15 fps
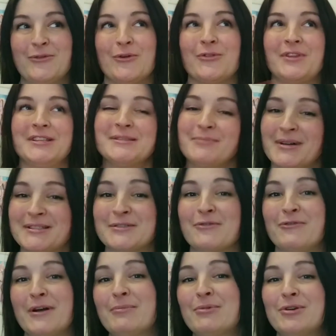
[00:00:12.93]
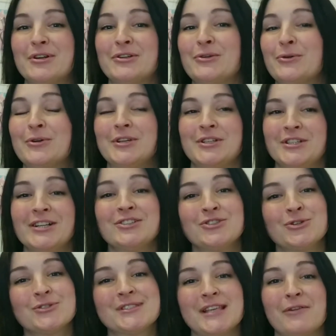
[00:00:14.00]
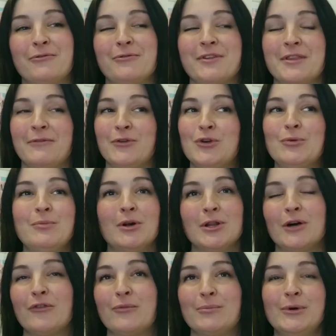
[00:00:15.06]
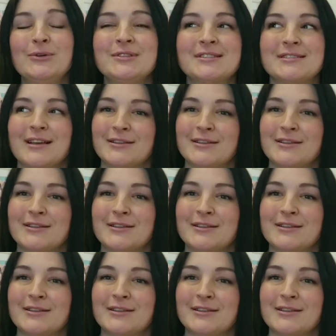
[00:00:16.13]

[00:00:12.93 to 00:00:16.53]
for this month of February to indulge yourself with a few more love books